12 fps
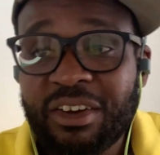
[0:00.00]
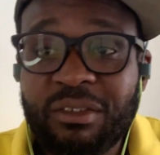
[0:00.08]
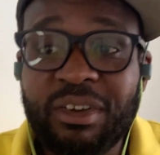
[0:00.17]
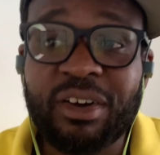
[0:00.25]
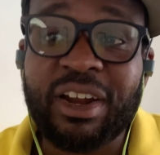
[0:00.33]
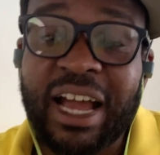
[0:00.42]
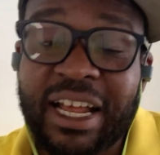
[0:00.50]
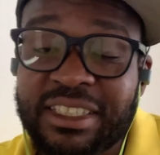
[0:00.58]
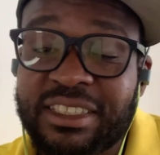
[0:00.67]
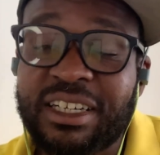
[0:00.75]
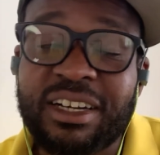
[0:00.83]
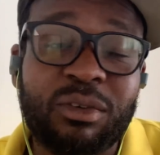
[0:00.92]
We're going to
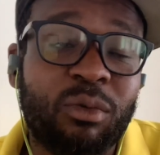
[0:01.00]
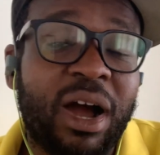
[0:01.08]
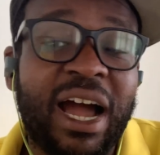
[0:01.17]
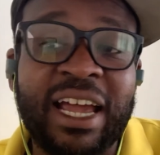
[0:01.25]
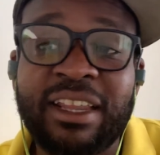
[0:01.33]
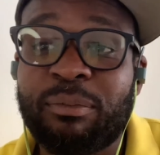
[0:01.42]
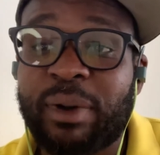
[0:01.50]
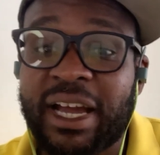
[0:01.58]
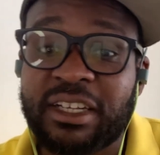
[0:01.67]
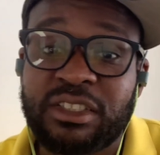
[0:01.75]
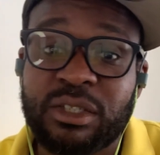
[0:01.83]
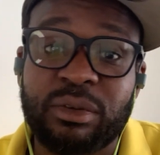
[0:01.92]
answer why the
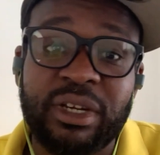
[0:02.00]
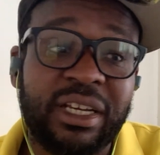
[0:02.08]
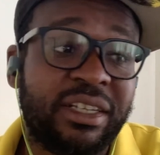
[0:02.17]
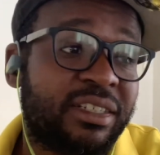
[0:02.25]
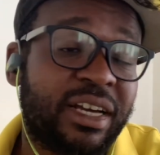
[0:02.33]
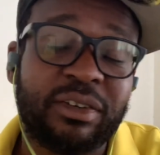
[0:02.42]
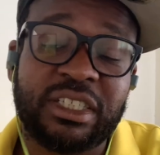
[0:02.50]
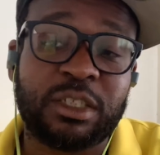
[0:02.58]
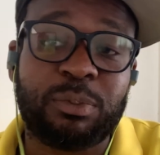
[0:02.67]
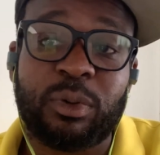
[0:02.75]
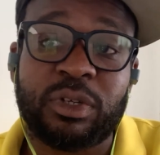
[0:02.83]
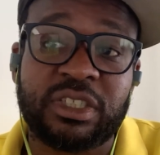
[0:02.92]
past two weeks I was
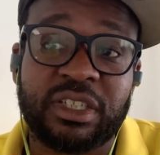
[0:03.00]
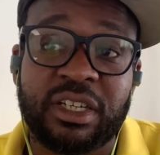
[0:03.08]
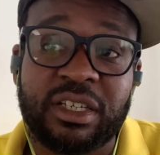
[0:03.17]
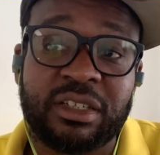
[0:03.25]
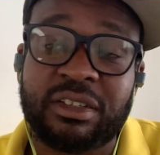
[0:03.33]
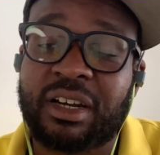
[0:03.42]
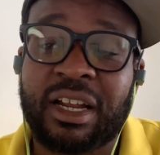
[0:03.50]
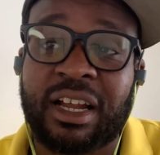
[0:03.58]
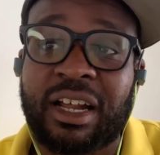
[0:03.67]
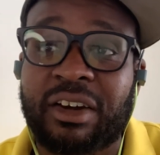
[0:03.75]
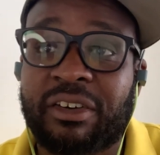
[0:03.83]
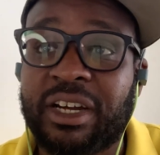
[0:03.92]
just posting a
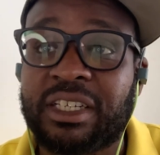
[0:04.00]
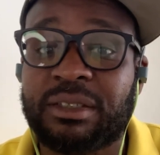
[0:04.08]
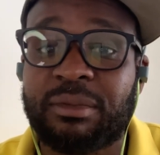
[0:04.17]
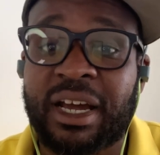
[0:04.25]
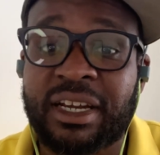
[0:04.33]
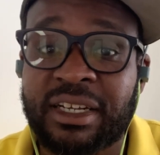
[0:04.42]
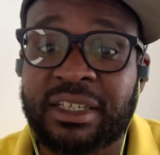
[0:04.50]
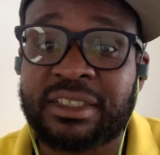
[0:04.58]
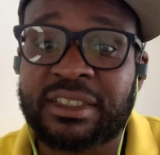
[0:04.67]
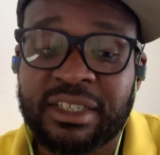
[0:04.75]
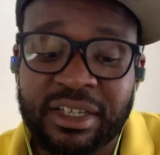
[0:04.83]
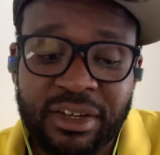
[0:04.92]
lot of crazy madness.